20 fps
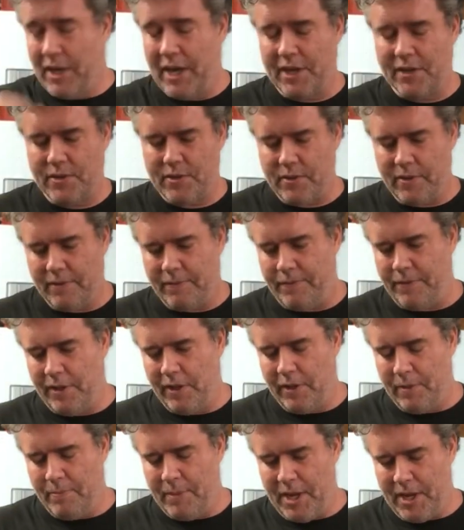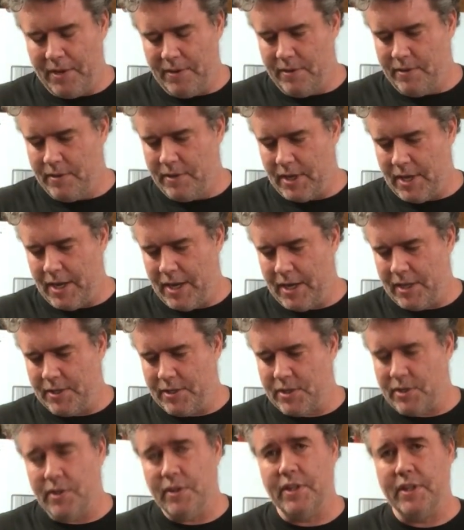extra filament
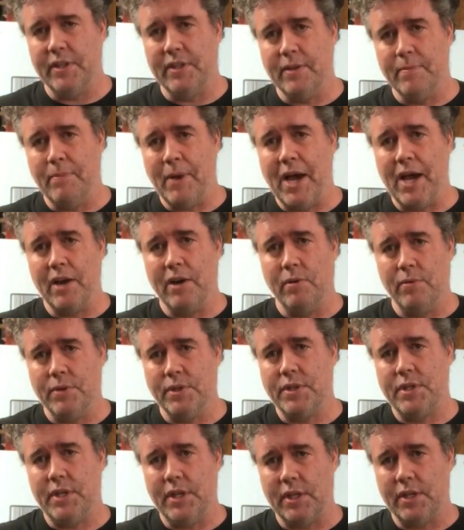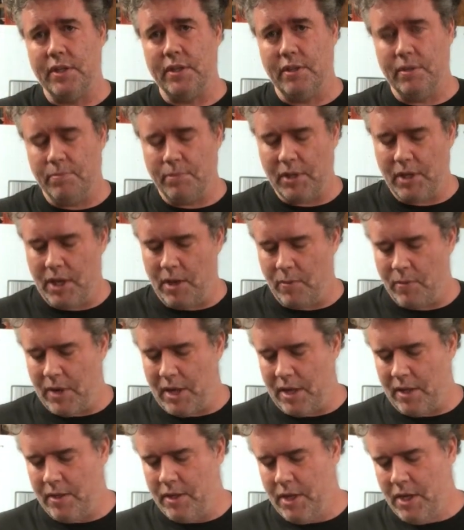so that the model will stick to the plate
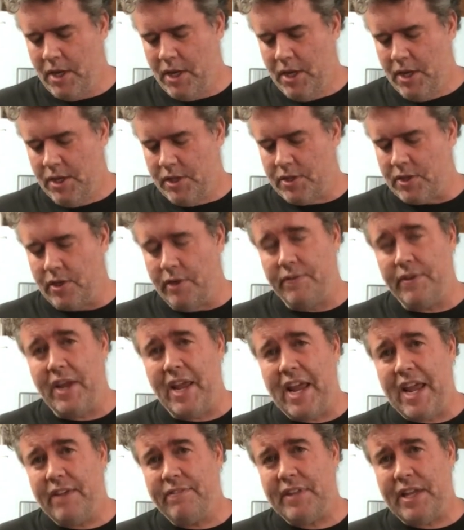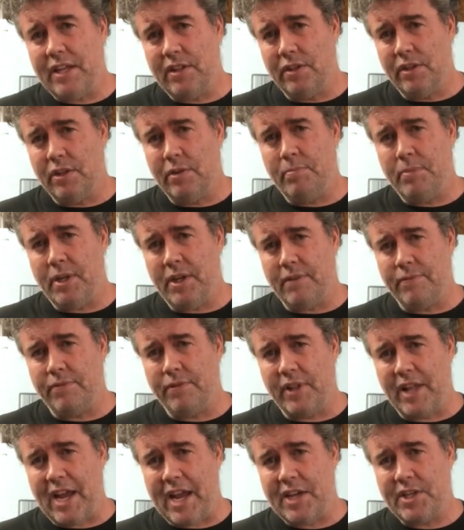well. So if you have that little bit of
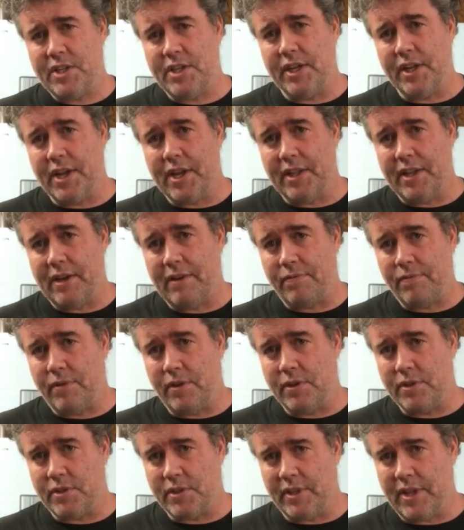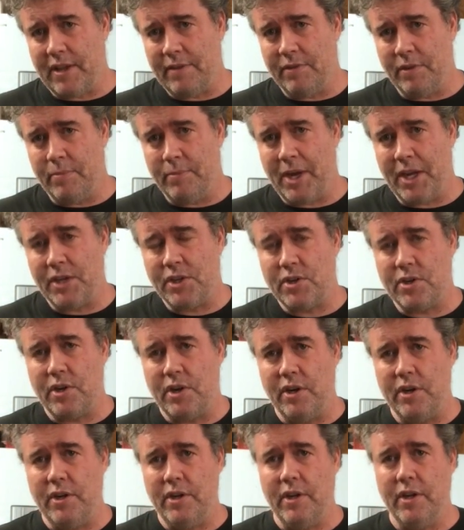flashing on that first level, make
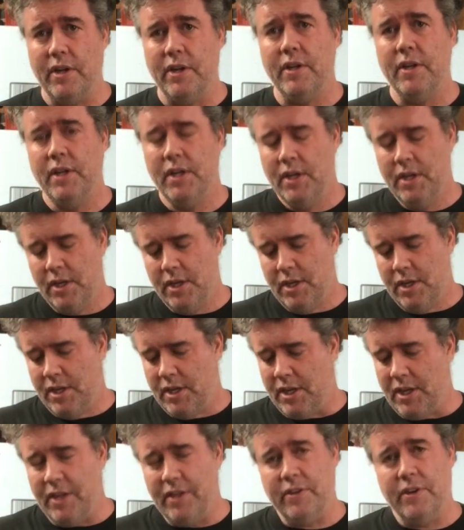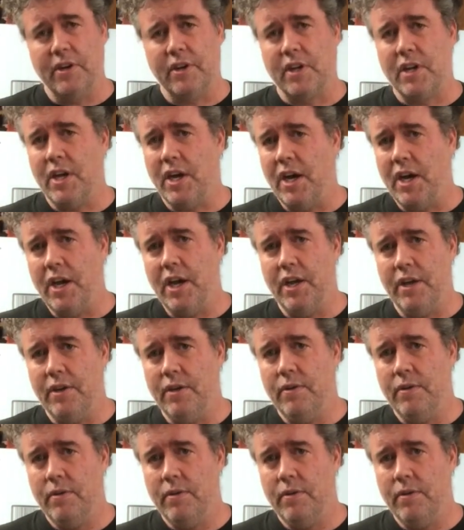sure you either cut